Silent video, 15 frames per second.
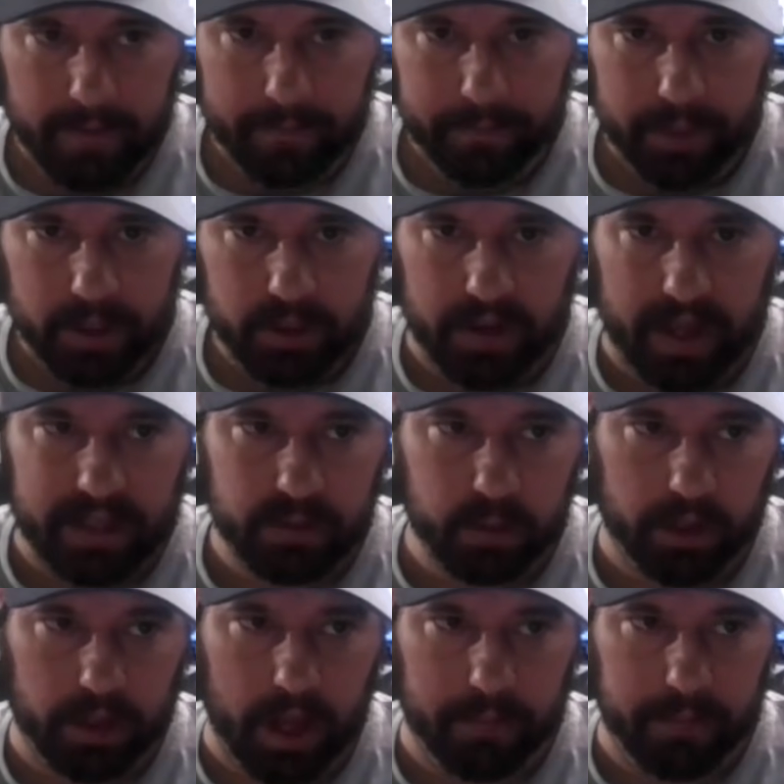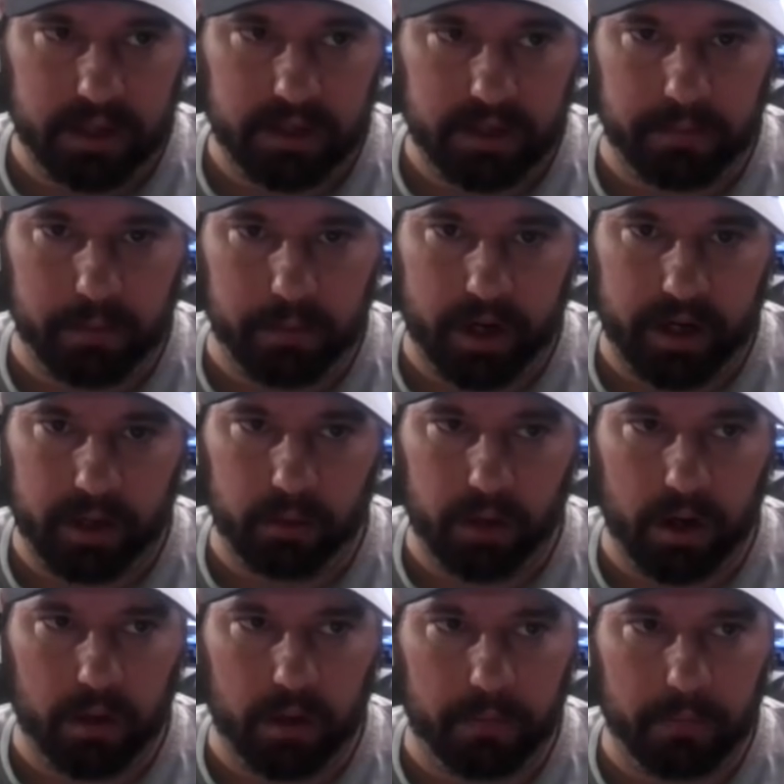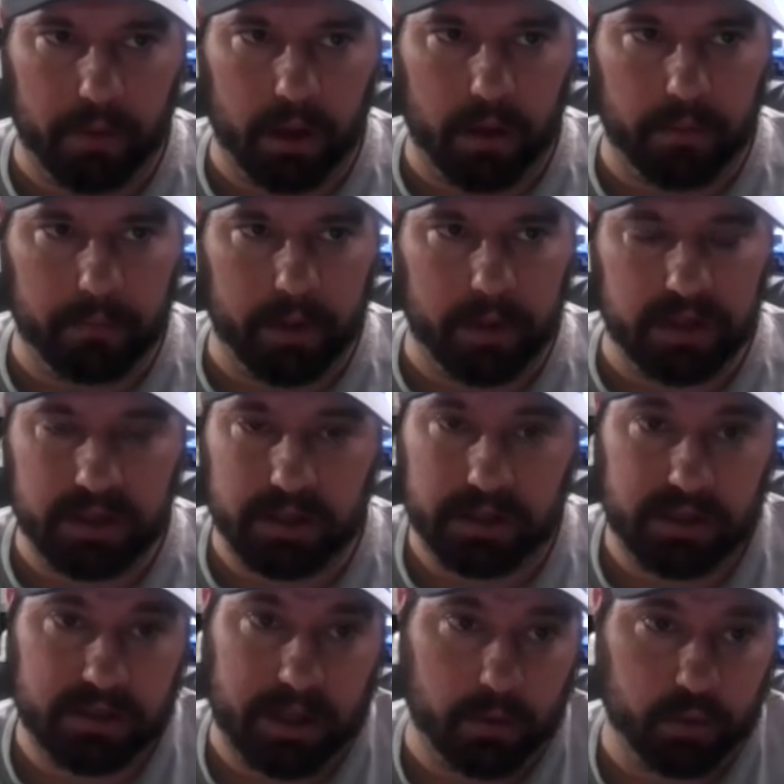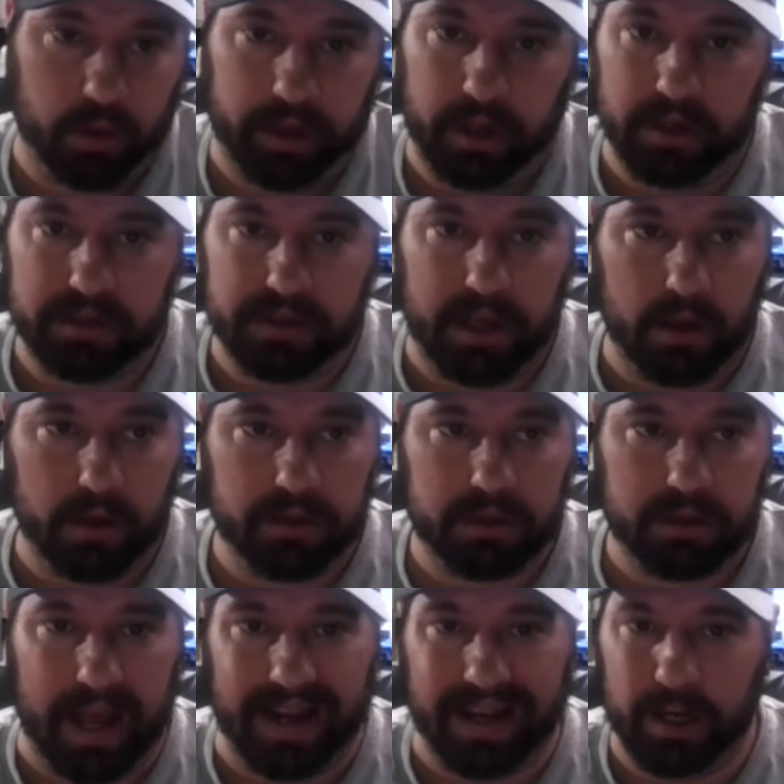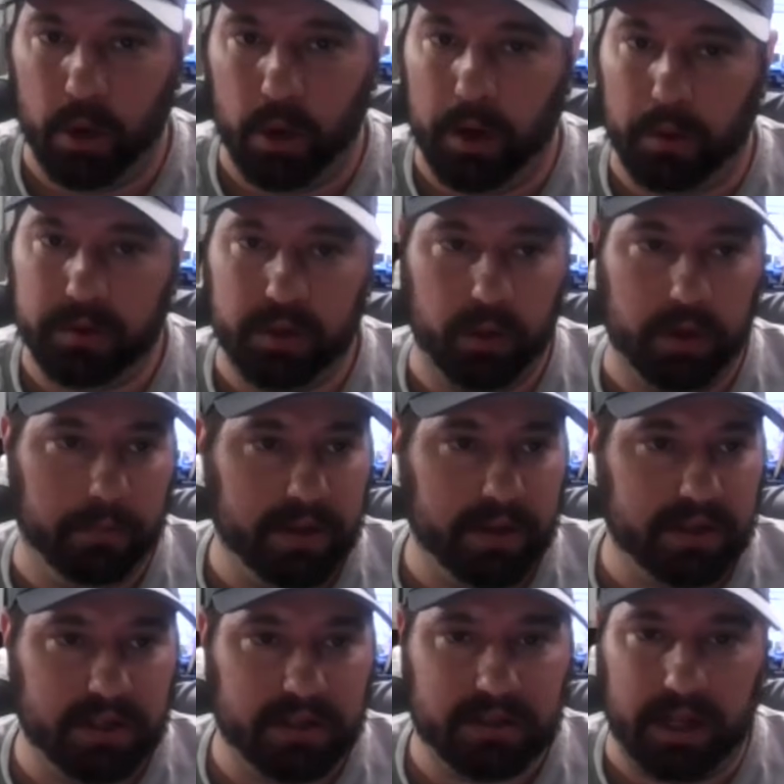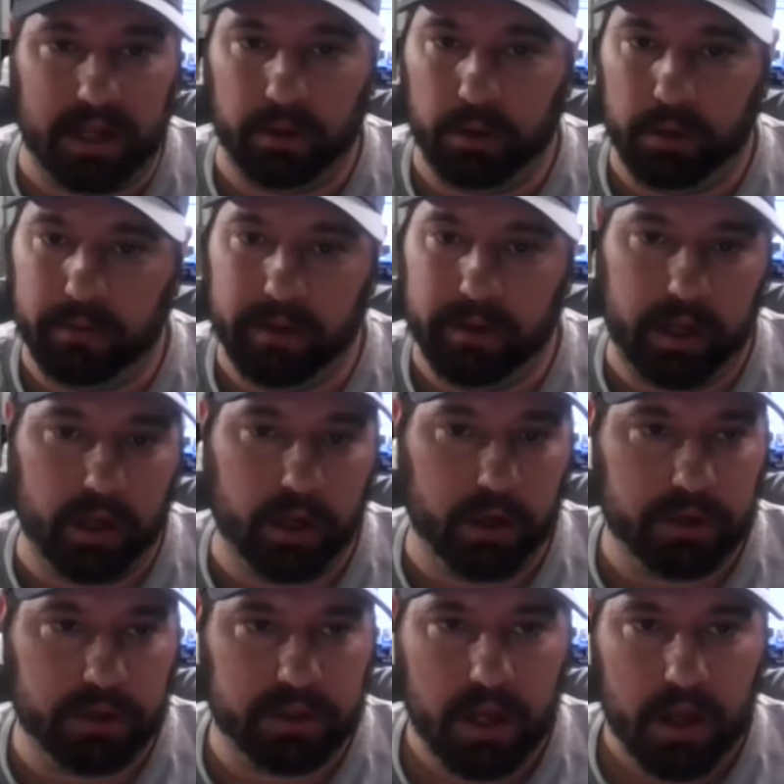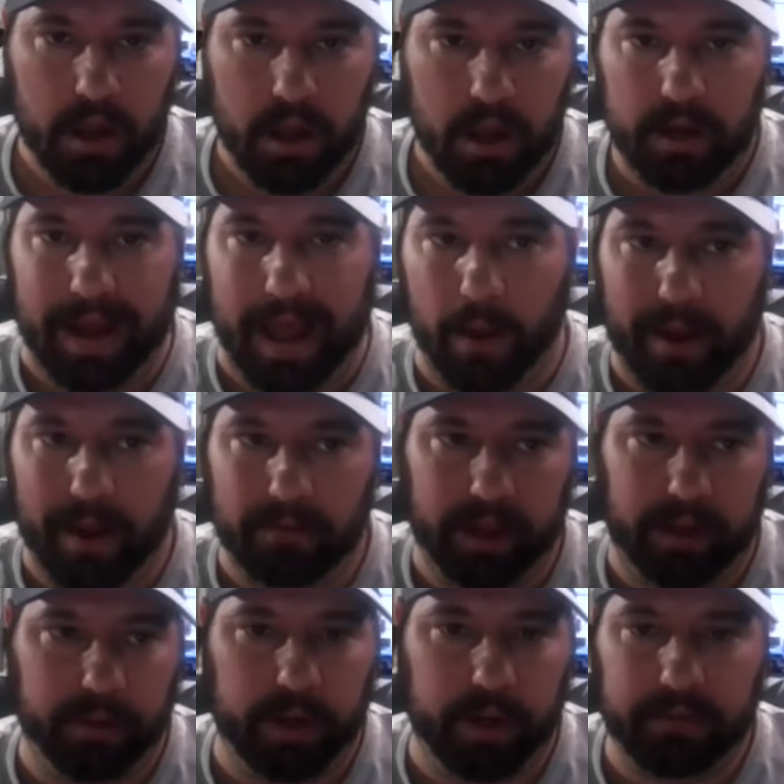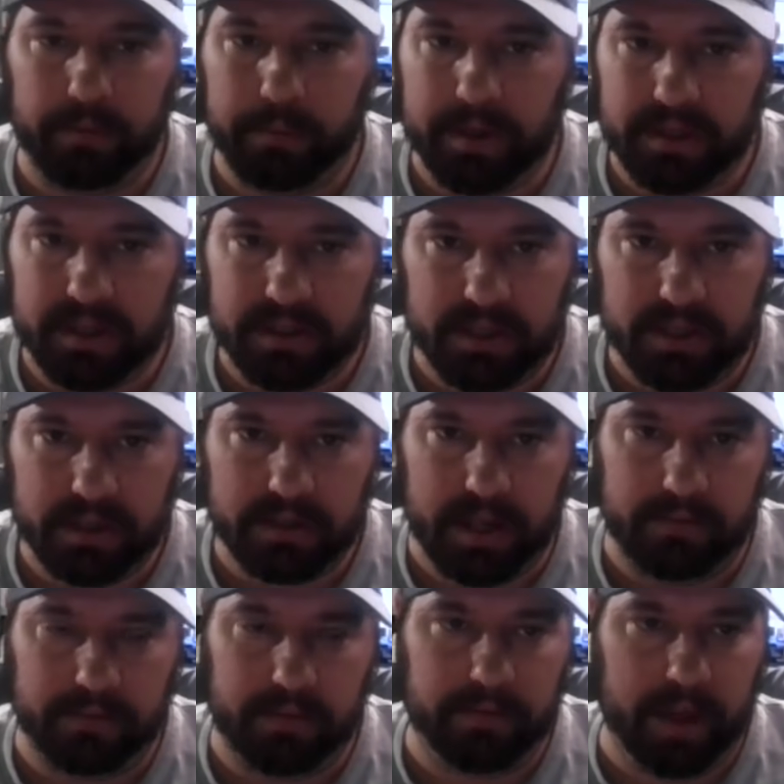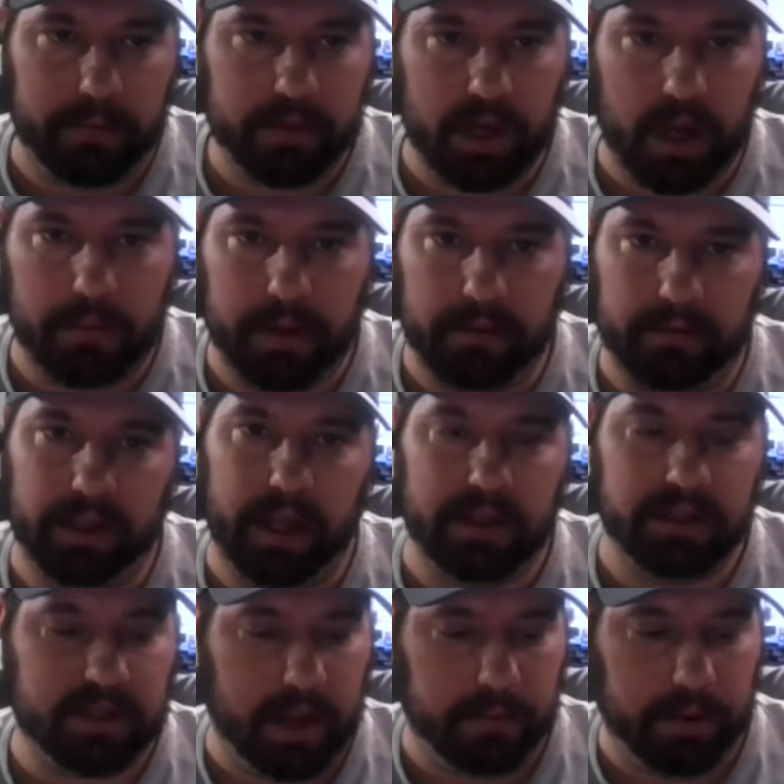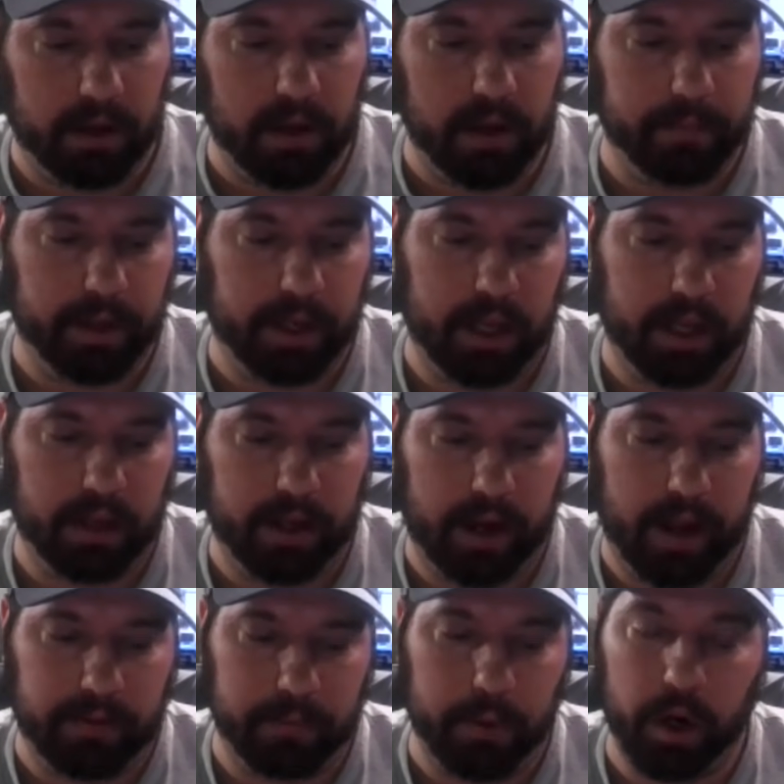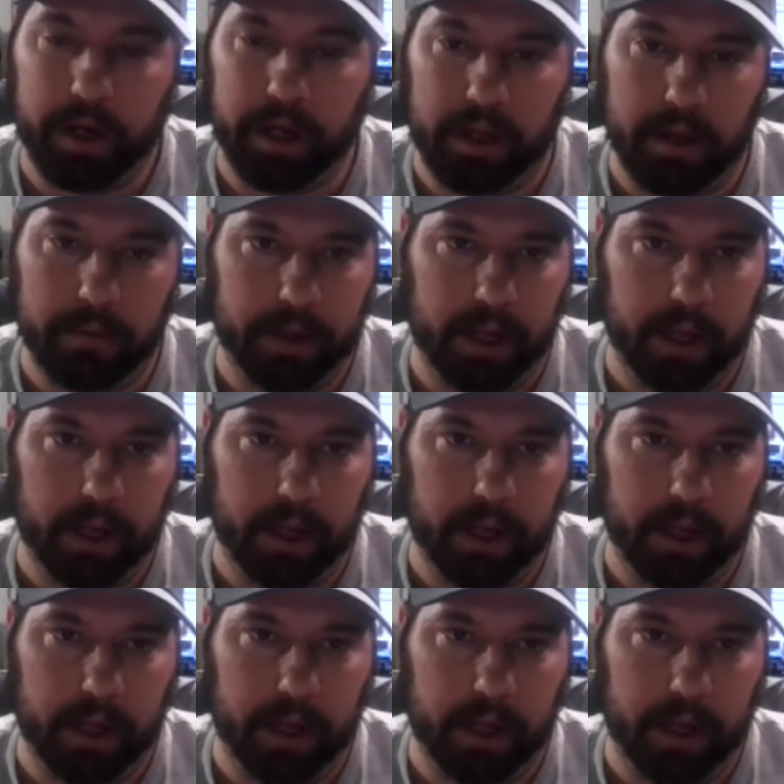So that's what got me into the marketing realm. It was just because I was really good at sales. I didn't know what I was doing in business. I learned over the years. Now I have like three different businesses. I have a vape shop, I have a landscaping company, and then I have the marketing company.